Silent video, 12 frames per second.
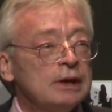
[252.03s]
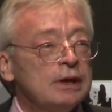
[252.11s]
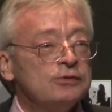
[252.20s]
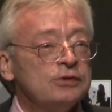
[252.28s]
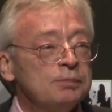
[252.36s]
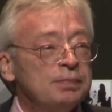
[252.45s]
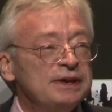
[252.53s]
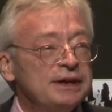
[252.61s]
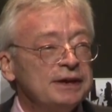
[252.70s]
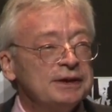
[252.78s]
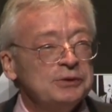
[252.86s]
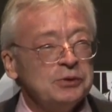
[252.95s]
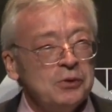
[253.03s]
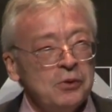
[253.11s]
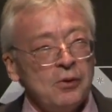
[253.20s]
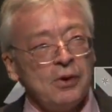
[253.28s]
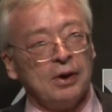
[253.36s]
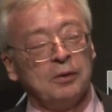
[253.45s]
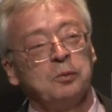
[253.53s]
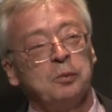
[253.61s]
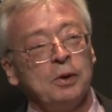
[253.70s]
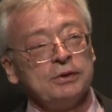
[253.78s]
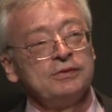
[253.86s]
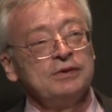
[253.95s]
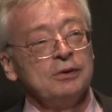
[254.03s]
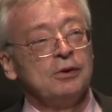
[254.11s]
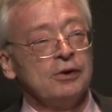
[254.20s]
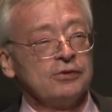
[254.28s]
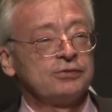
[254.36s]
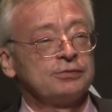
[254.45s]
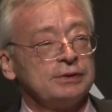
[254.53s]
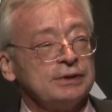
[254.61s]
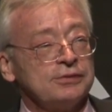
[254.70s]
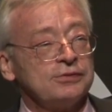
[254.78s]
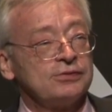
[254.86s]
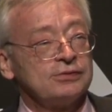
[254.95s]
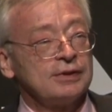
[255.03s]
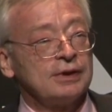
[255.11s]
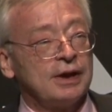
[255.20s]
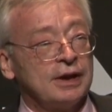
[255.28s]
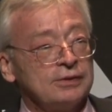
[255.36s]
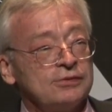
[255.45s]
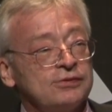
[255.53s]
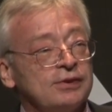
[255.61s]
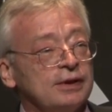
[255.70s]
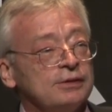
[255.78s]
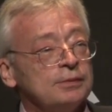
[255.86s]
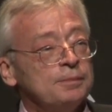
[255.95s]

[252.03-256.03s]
simply ignore what the Austrians had said.